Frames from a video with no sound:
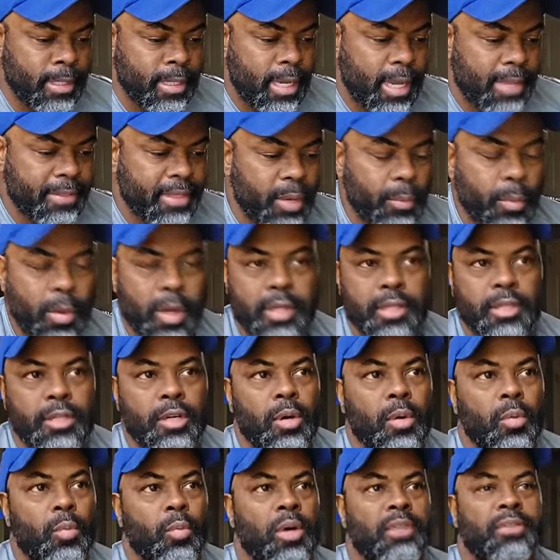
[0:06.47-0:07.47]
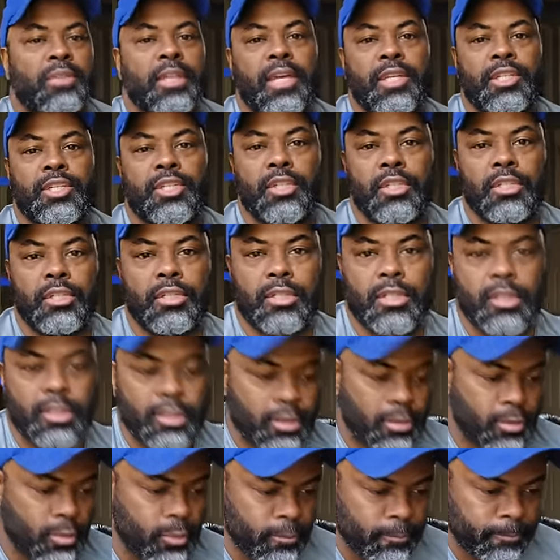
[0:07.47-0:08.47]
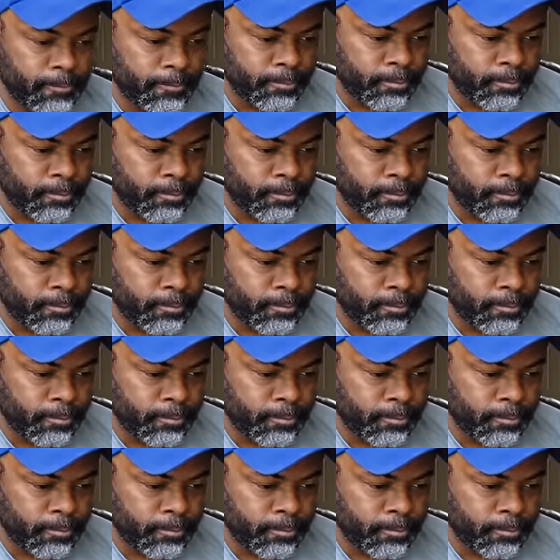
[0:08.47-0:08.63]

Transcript: and they wanted to know what they should do